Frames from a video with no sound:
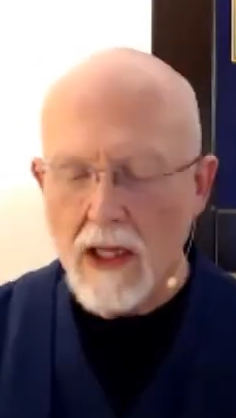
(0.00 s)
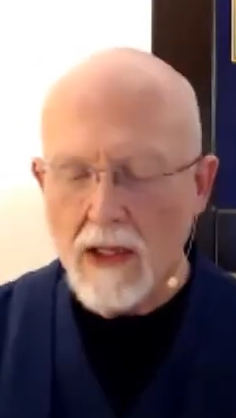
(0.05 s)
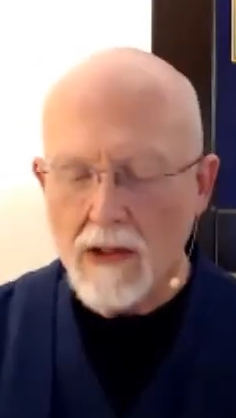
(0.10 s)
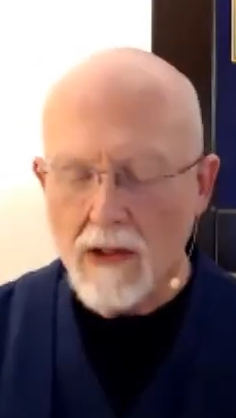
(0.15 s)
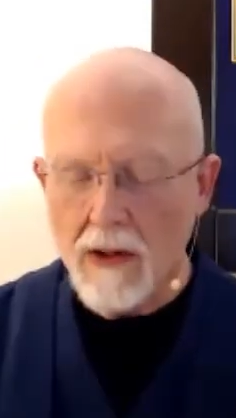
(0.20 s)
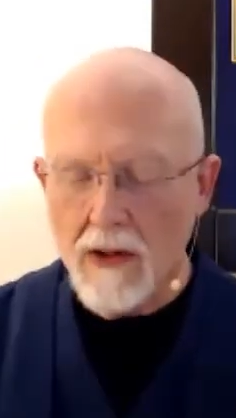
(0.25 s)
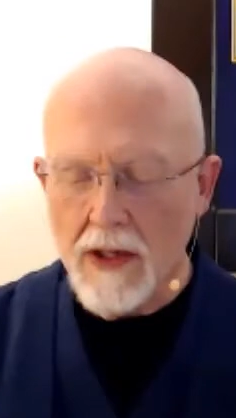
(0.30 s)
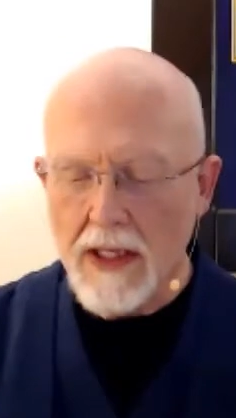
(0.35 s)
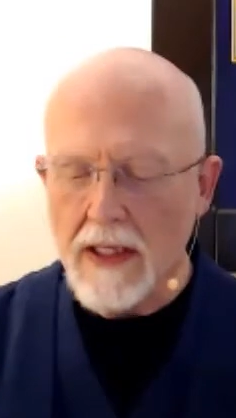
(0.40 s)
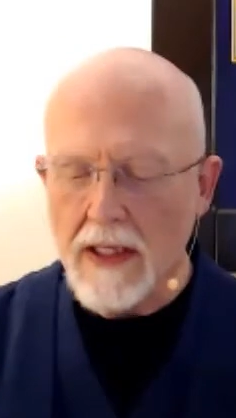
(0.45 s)
So
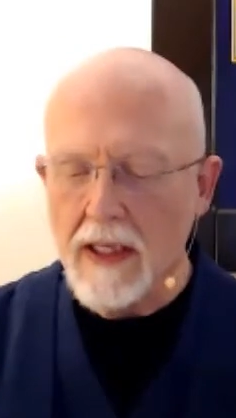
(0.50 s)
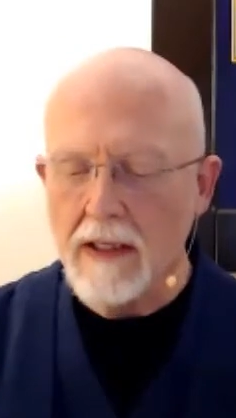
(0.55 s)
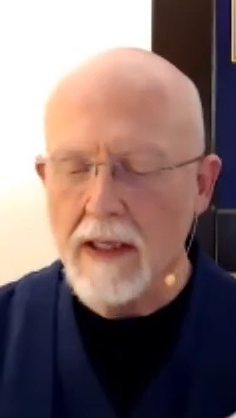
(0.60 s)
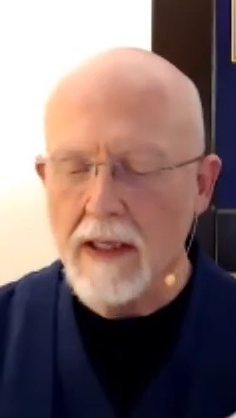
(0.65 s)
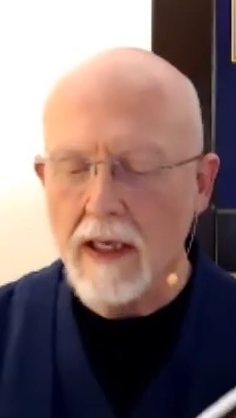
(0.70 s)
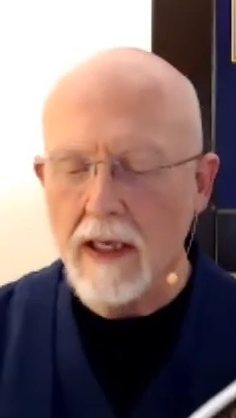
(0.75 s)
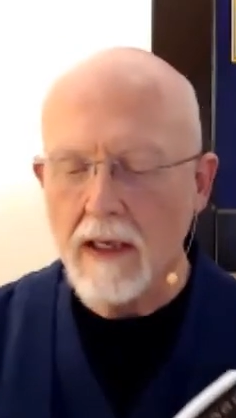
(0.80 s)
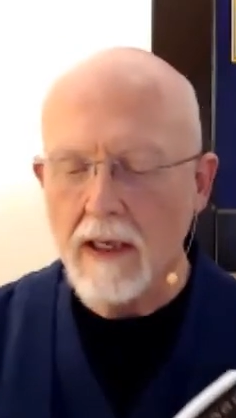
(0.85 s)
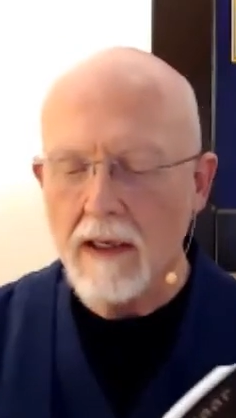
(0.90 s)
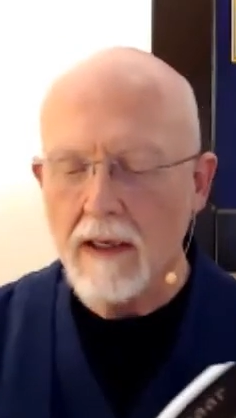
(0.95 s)
this is
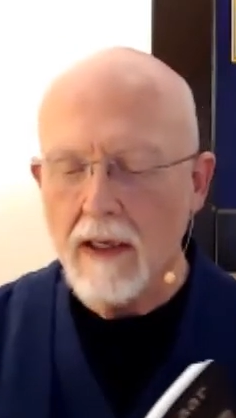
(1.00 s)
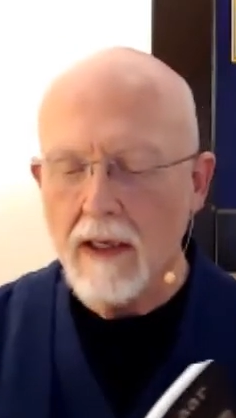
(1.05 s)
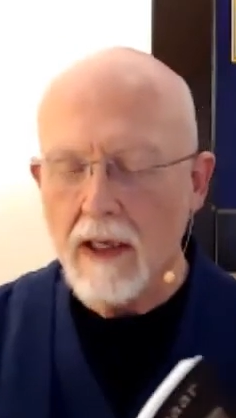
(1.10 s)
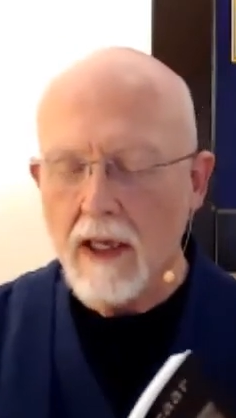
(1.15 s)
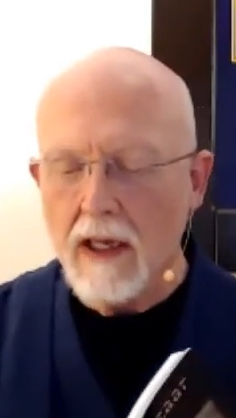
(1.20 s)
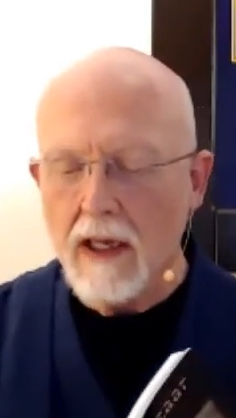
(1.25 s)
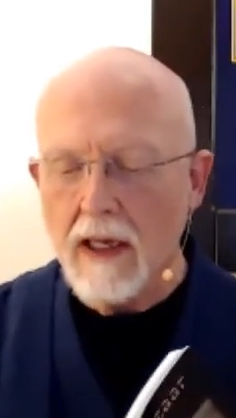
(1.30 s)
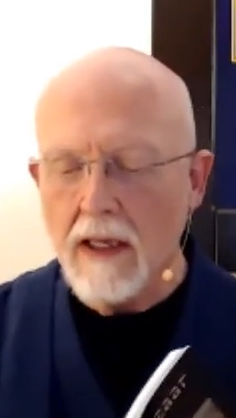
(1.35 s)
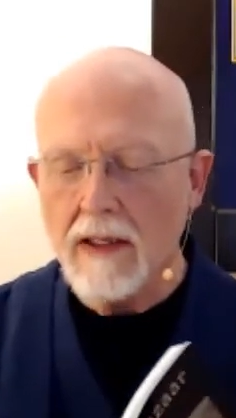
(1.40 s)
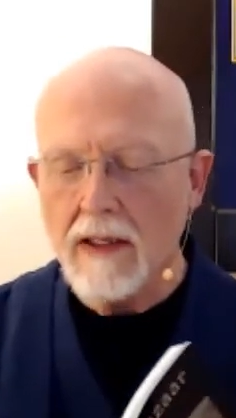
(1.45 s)
a
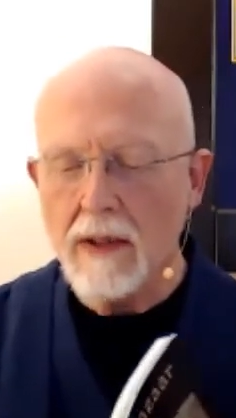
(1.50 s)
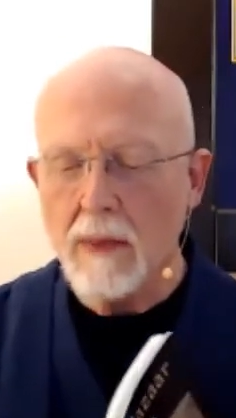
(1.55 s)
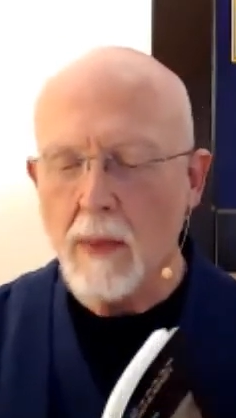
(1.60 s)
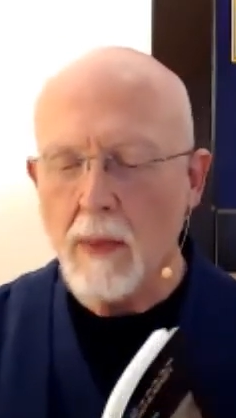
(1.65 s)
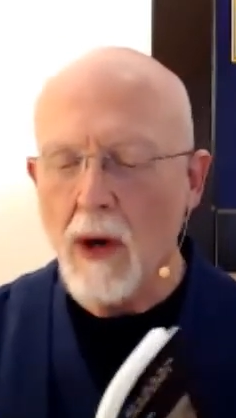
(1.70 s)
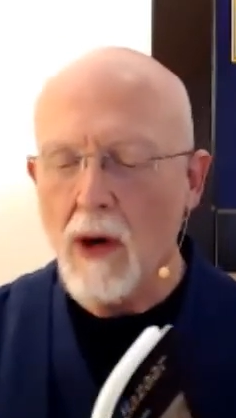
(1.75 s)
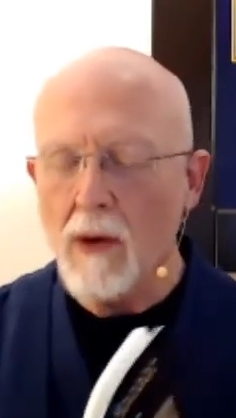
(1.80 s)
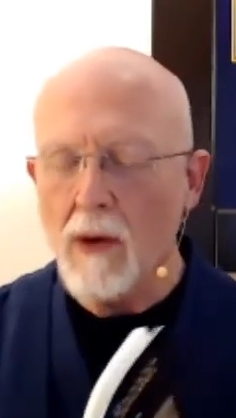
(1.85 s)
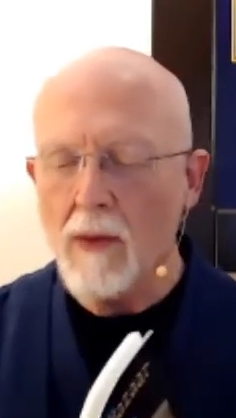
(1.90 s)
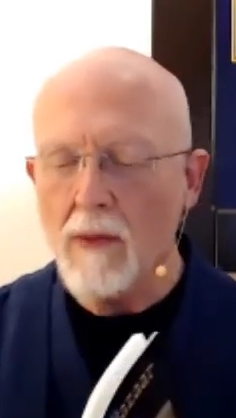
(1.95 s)

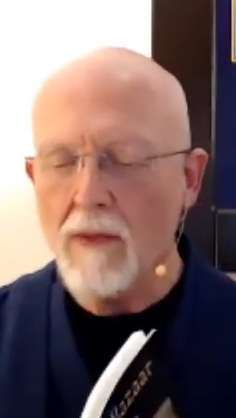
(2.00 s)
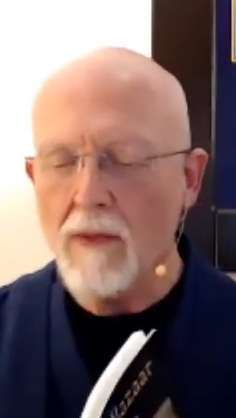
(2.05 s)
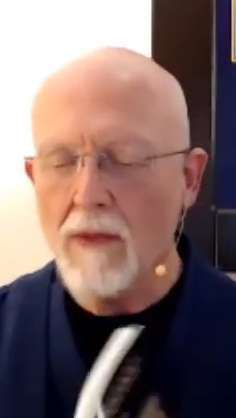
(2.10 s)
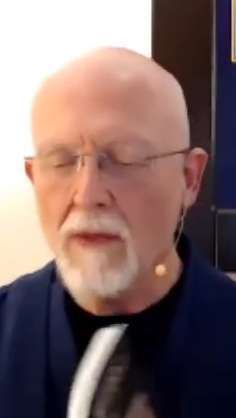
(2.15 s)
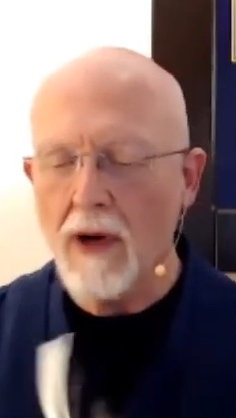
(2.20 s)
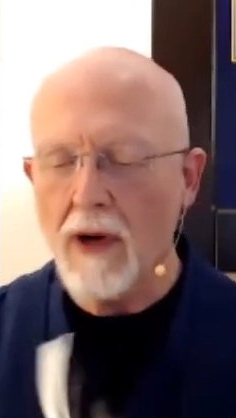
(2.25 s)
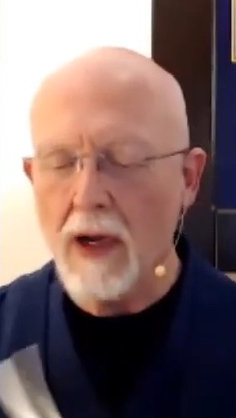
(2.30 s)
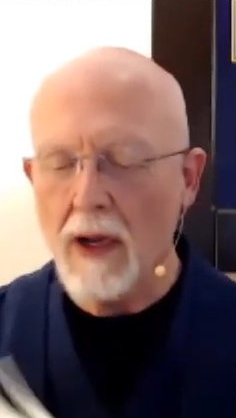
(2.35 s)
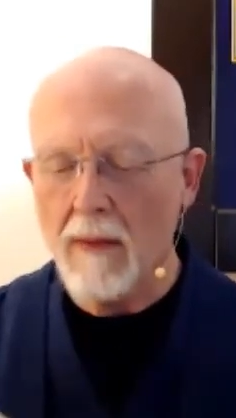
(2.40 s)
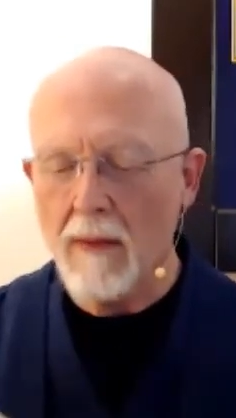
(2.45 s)
poem
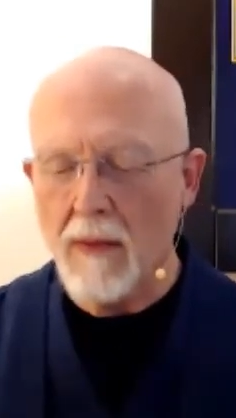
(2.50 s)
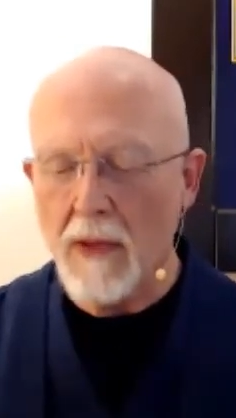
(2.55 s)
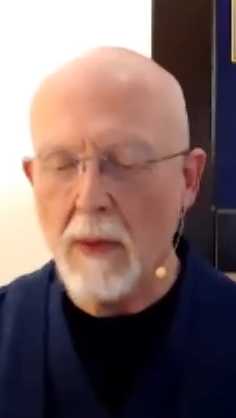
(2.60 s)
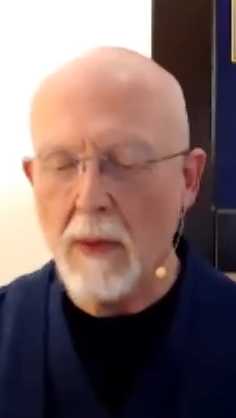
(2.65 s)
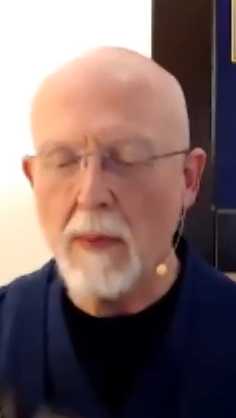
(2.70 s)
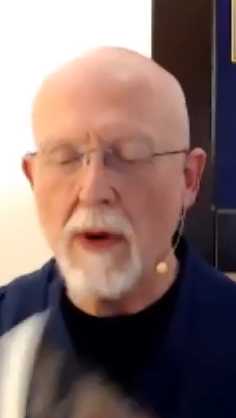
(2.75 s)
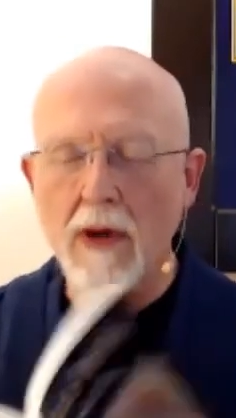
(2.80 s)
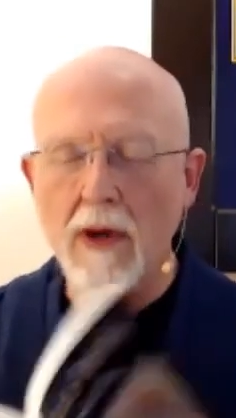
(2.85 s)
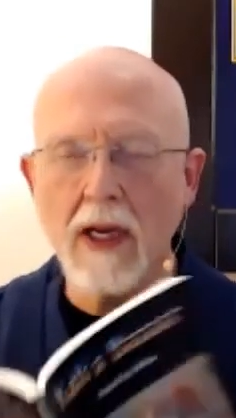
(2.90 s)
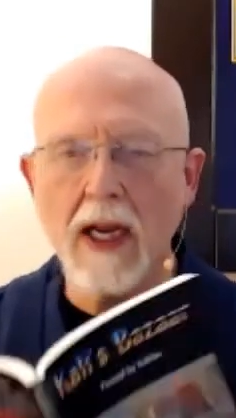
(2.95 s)
from the
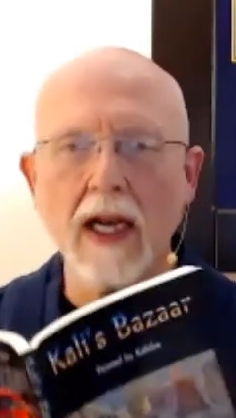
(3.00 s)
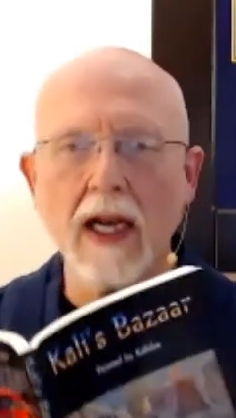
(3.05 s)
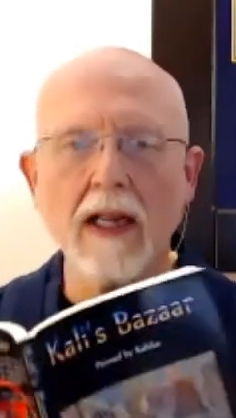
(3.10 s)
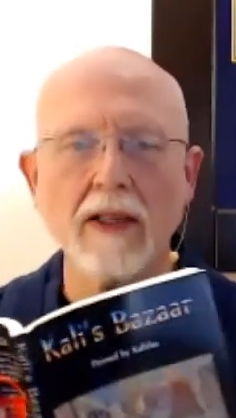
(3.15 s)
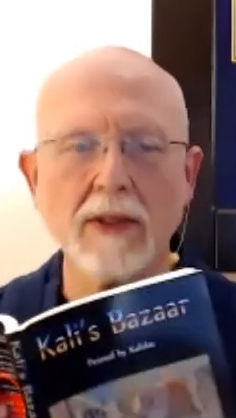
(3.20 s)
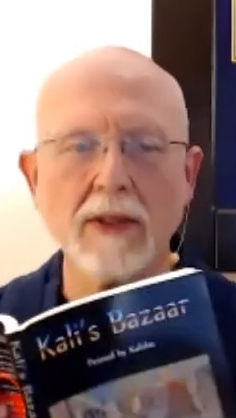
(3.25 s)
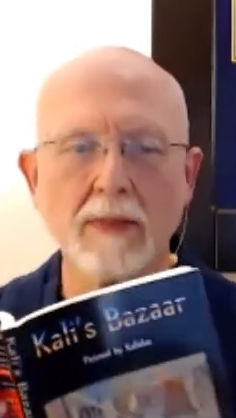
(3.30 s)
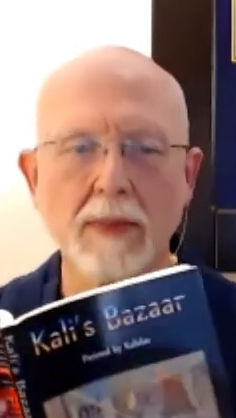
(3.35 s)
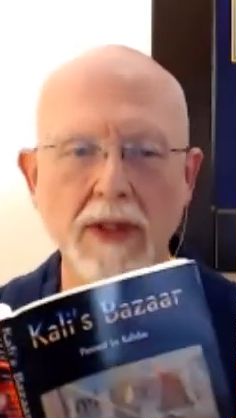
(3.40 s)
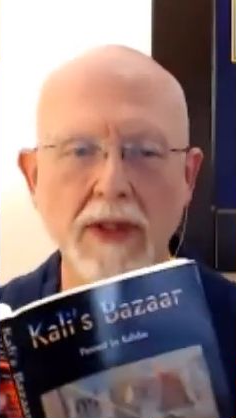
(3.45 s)
book
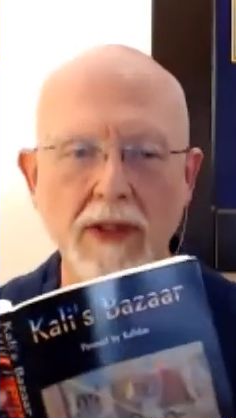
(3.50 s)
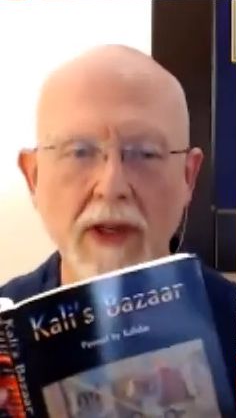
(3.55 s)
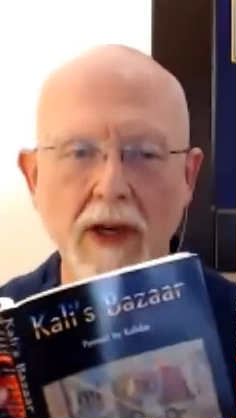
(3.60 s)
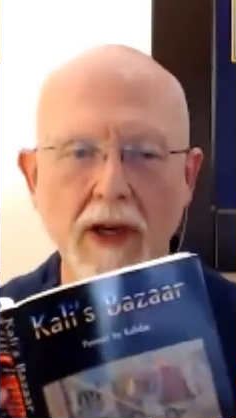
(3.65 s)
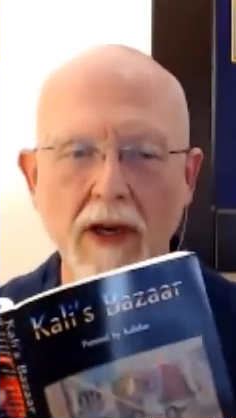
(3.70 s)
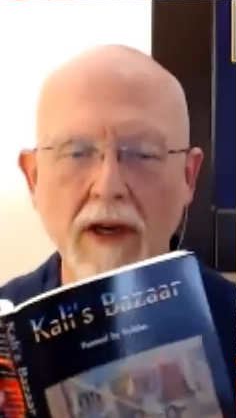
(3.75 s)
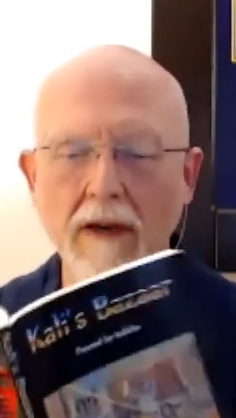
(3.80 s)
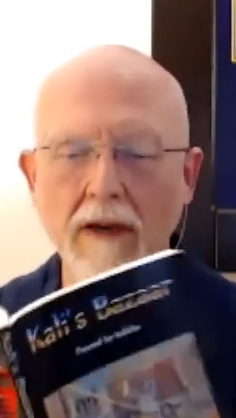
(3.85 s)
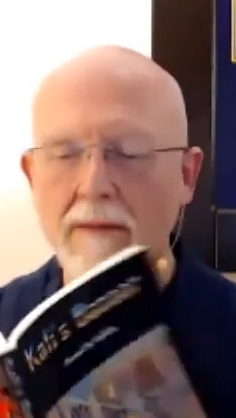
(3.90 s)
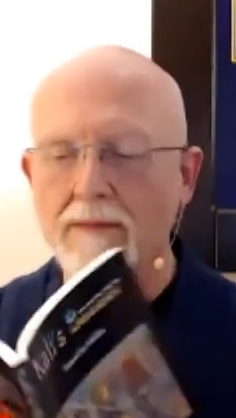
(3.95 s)
Kalidas
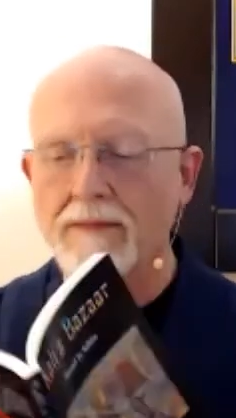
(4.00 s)
Bazaar.